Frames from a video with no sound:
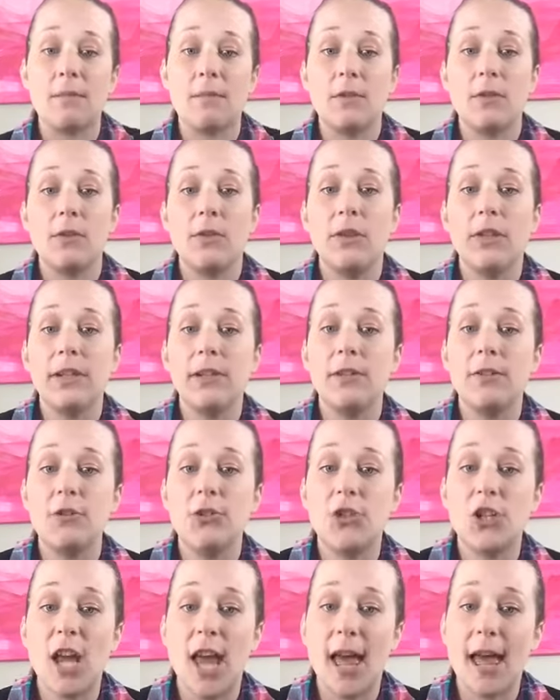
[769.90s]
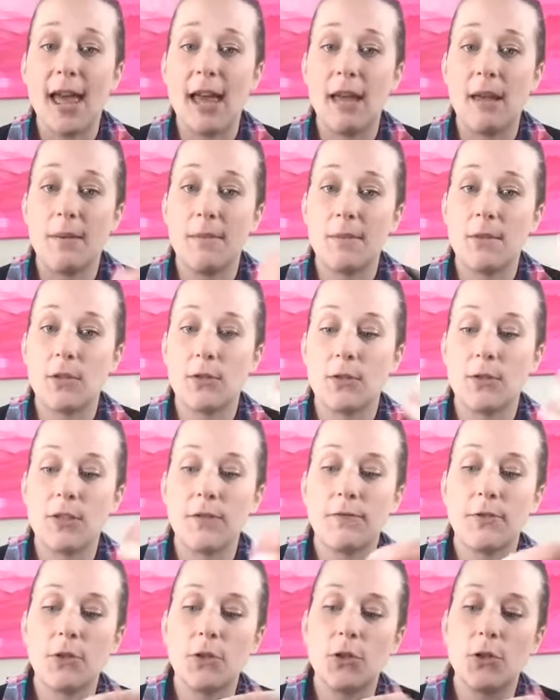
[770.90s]
little gems or
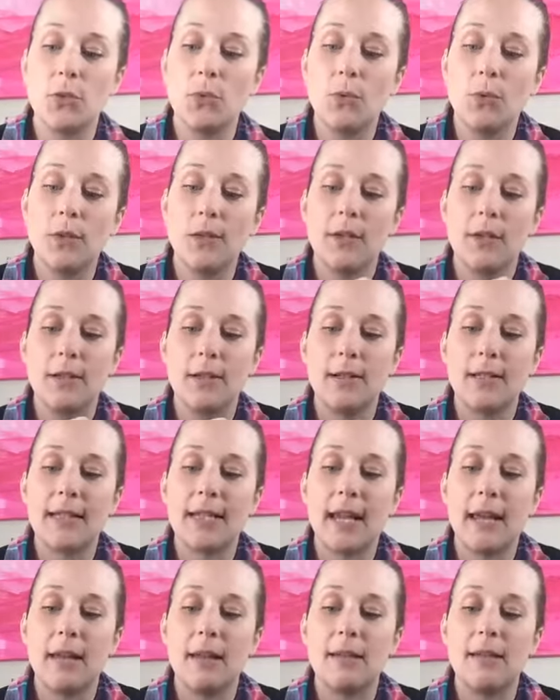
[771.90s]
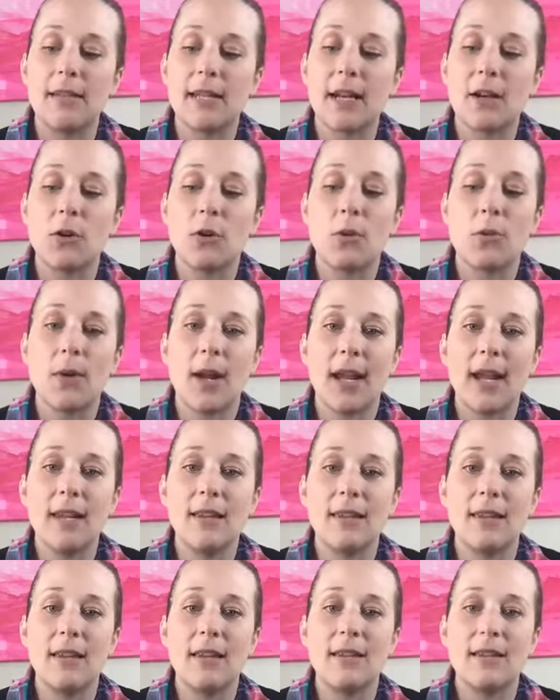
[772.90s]
different jewels and
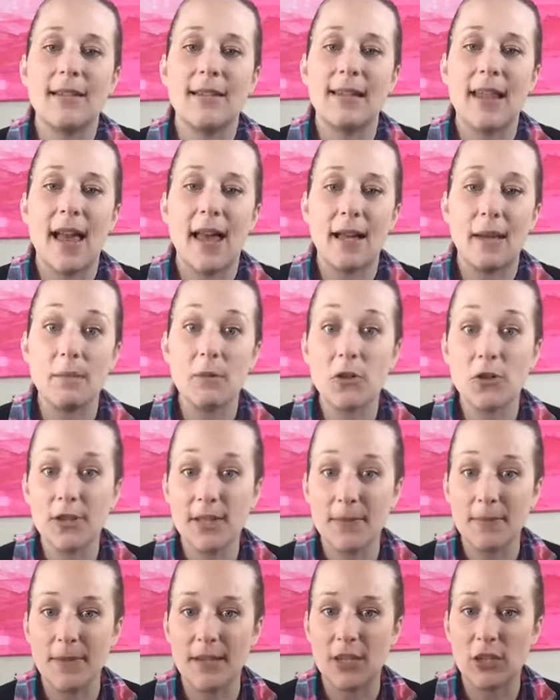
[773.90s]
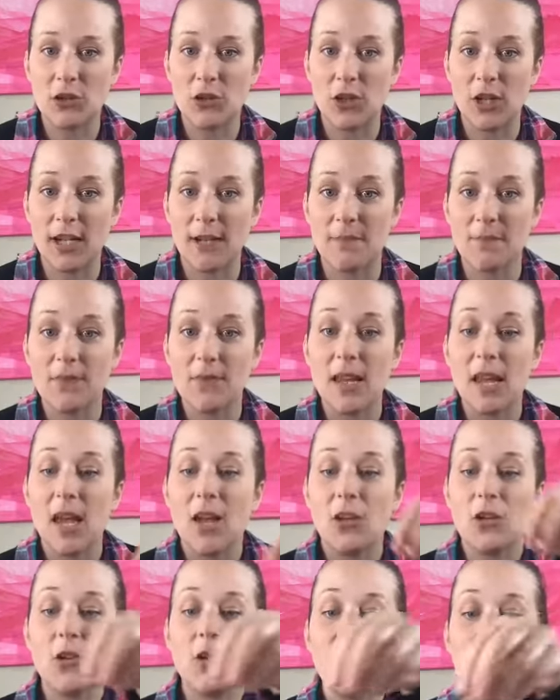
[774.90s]
decorate the slime Christmas tree.
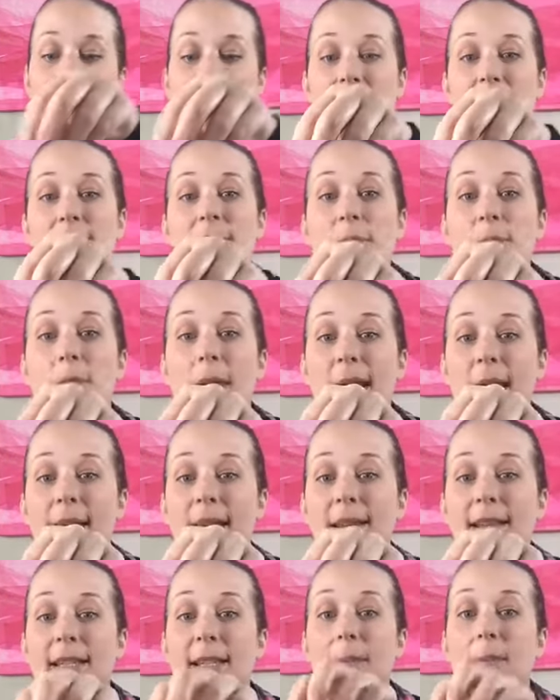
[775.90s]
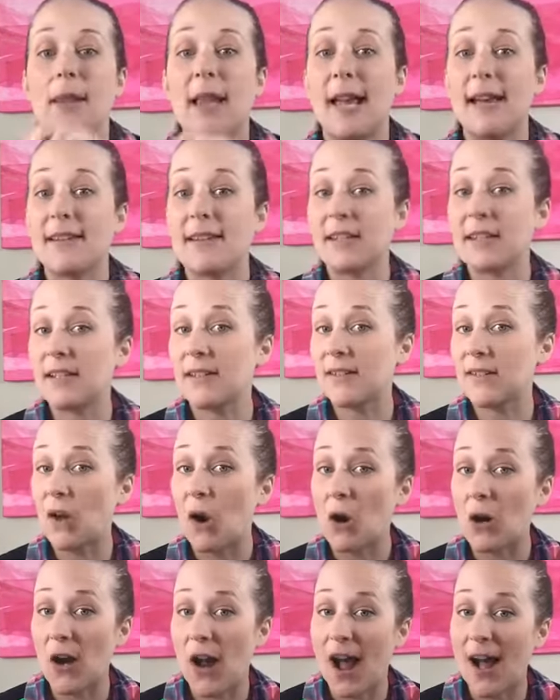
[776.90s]
You could even balance a plastic
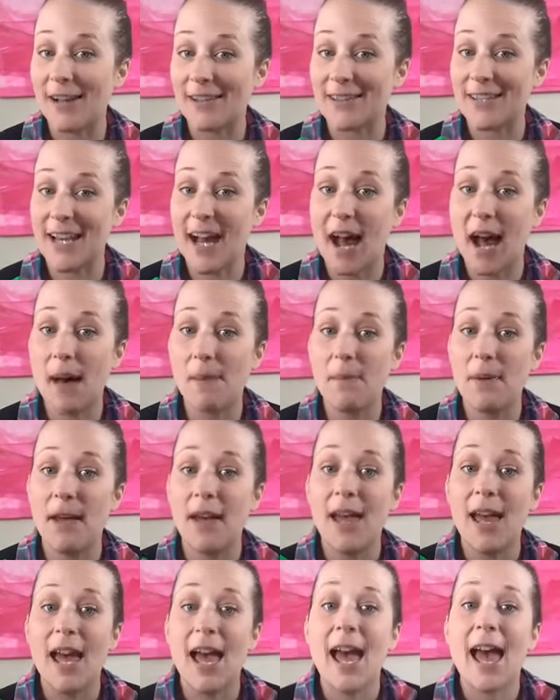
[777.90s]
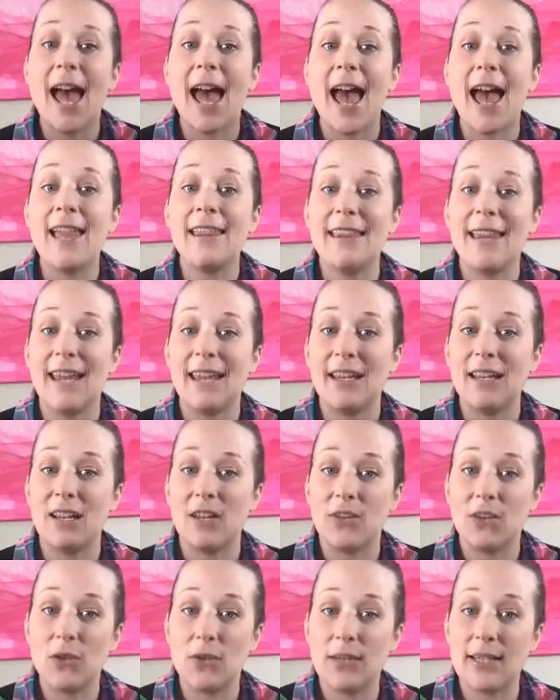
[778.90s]
star on top. And then
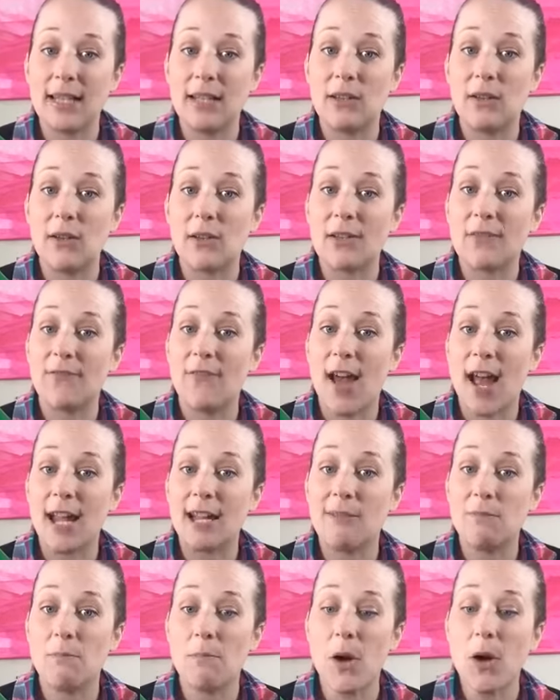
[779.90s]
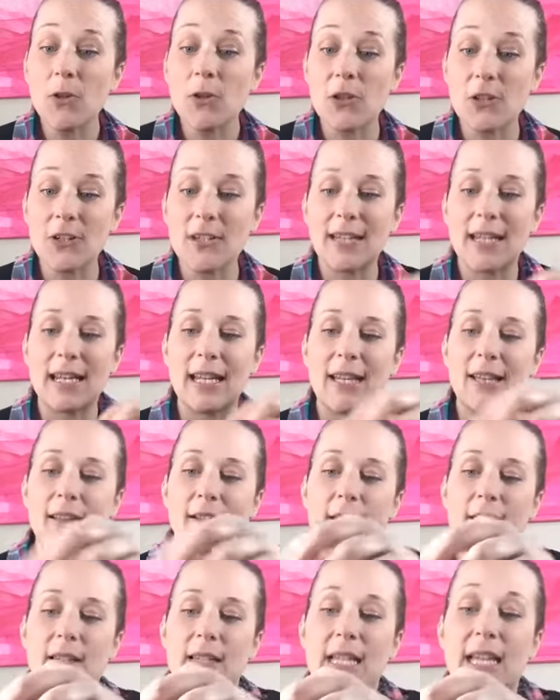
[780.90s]
using those fine motor
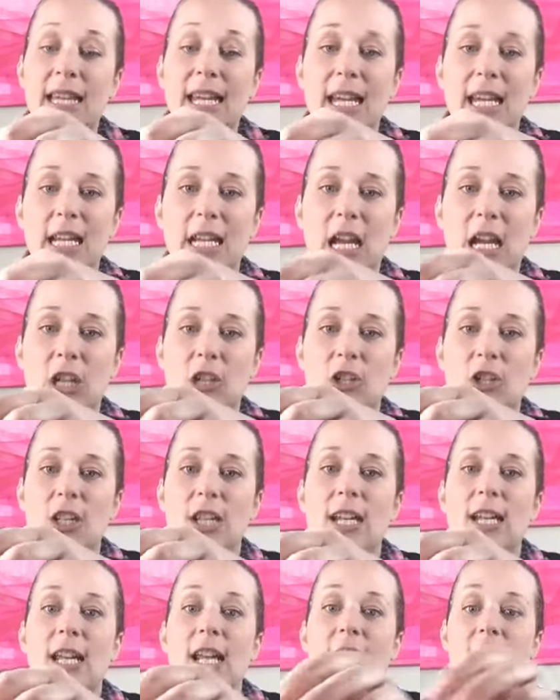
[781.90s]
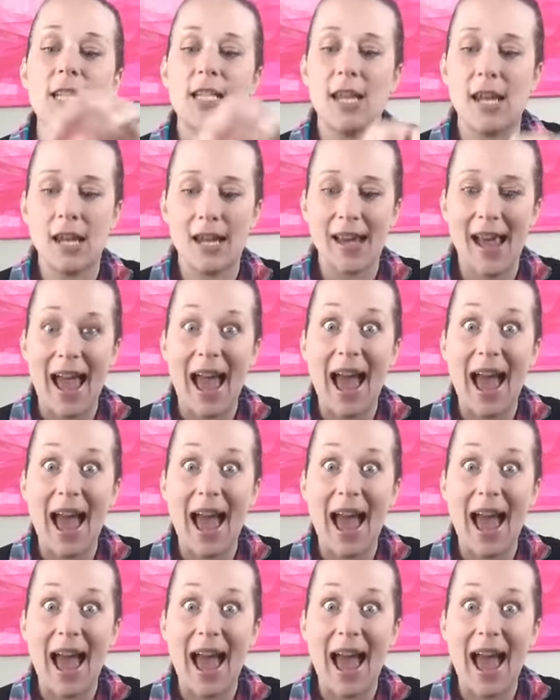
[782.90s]
skills, they can actually take